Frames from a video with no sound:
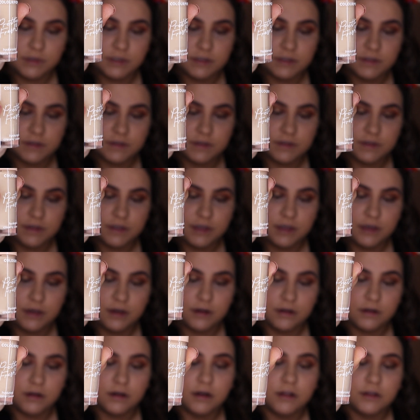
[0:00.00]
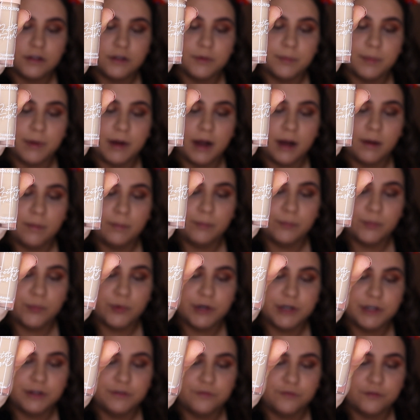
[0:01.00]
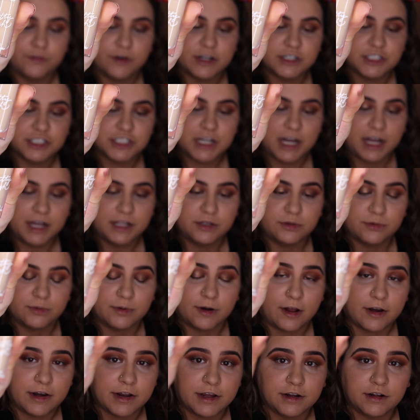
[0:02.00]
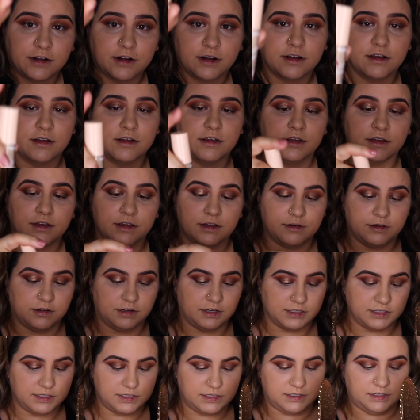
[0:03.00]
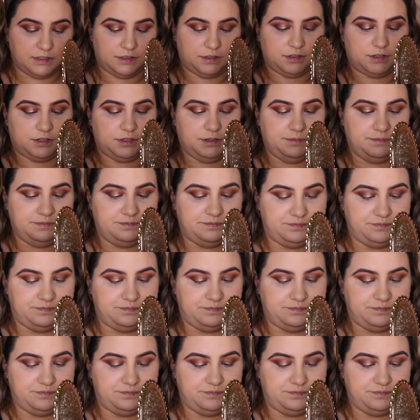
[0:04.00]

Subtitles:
This is the ColourPop Pretty Fresh Hyaluronic Concealer.